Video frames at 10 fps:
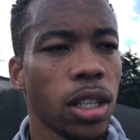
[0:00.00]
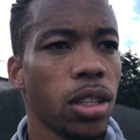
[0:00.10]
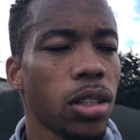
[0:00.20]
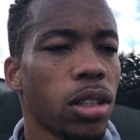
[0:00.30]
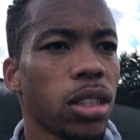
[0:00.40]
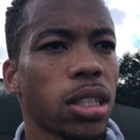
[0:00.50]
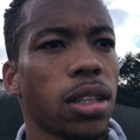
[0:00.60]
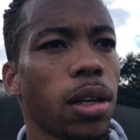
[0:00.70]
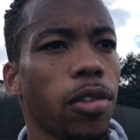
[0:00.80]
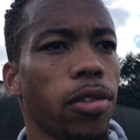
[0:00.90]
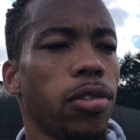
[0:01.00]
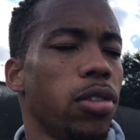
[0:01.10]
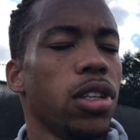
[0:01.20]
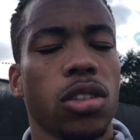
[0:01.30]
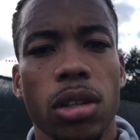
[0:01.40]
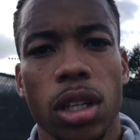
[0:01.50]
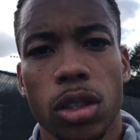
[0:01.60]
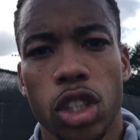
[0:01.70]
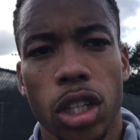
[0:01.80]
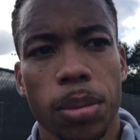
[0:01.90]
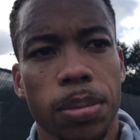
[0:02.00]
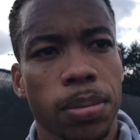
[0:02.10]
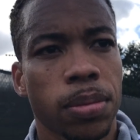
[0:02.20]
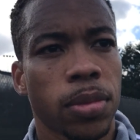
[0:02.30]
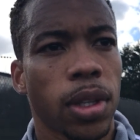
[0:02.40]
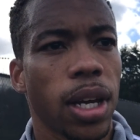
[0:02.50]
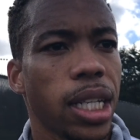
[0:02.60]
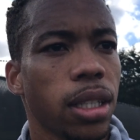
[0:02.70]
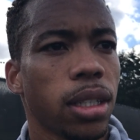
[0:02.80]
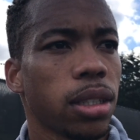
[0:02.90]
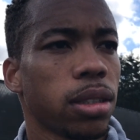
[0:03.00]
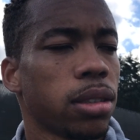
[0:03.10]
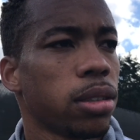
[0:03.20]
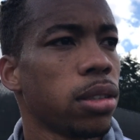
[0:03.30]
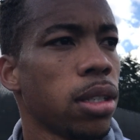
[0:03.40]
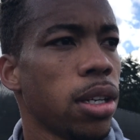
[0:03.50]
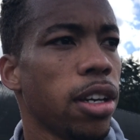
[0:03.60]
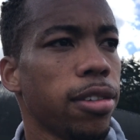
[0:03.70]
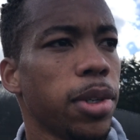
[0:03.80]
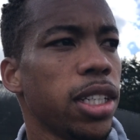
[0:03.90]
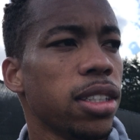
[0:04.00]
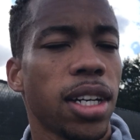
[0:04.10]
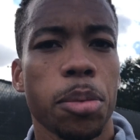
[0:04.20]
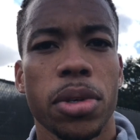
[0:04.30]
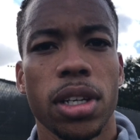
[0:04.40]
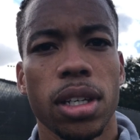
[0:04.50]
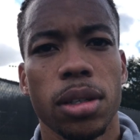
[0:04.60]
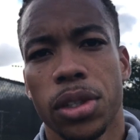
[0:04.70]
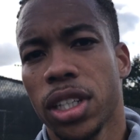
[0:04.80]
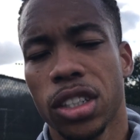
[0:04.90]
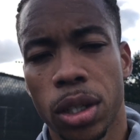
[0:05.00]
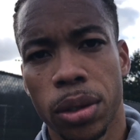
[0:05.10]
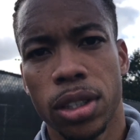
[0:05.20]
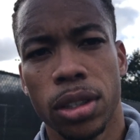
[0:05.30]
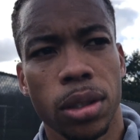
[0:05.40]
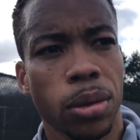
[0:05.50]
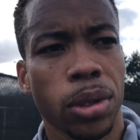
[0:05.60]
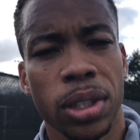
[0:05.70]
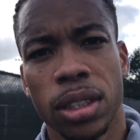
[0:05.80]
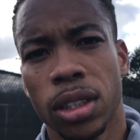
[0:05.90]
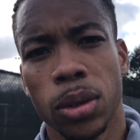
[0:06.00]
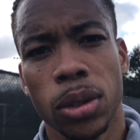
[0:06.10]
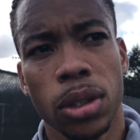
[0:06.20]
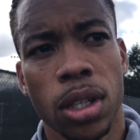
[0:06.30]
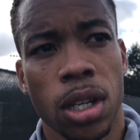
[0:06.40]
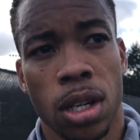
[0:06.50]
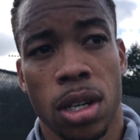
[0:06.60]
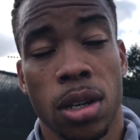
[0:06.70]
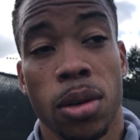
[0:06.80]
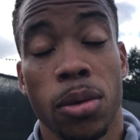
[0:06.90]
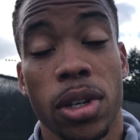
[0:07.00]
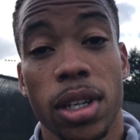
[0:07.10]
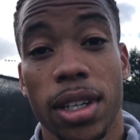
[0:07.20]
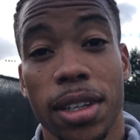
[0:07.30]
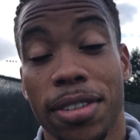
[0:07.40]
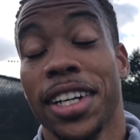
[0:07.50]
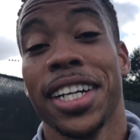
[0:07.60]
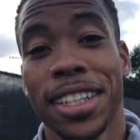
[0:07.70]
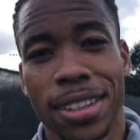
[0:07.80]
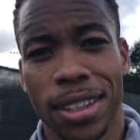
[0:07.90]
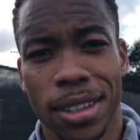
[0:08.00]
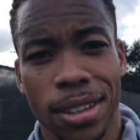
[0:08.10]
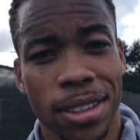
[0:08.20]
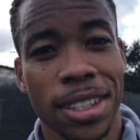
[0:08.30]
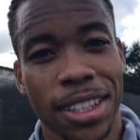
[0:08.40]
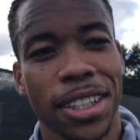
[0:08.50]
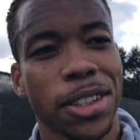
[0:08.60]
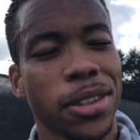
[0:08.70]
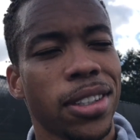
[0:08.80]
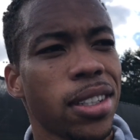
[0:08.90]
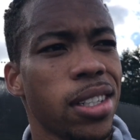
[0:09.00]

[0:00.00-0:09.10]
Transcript: you know, the staff is doing a good job. I think everybody's happy. We get the result we wanted to. We finally start start good the